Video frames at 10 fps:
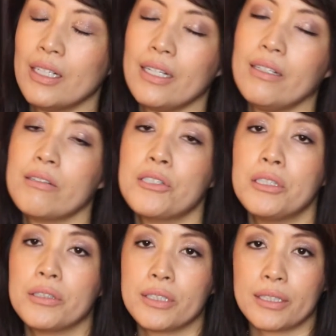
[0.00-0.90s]
I'd
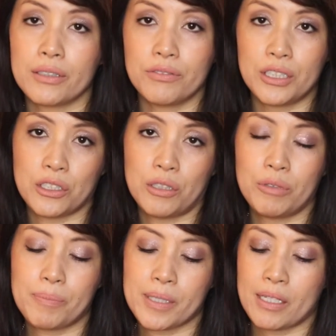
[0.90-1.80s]
actually looked at the Vuitton
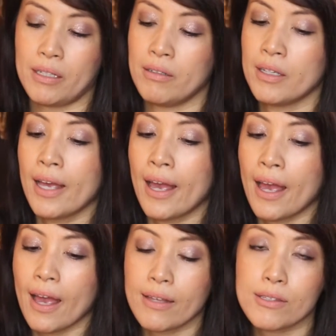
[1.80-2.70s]
website
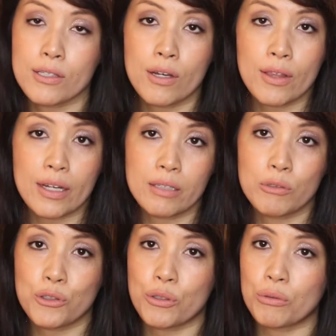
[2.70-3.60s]
and saw that it
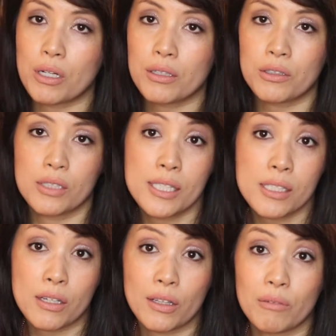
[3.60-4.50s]
was no longer
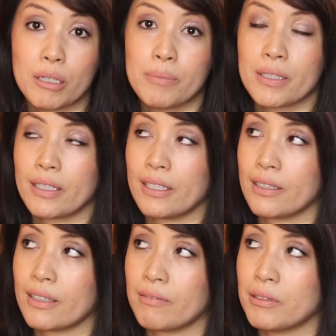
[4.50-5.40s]
listed on the website,
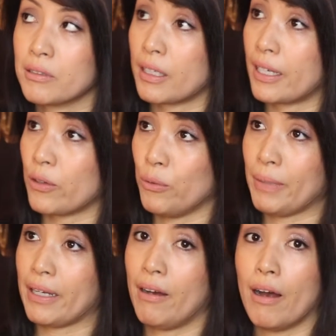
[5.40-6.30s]
and I was like, oh
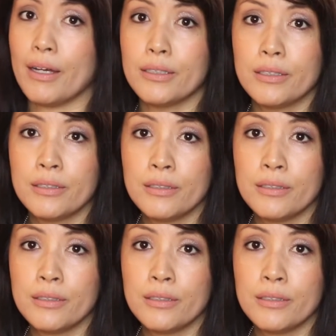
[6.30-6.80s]
my god,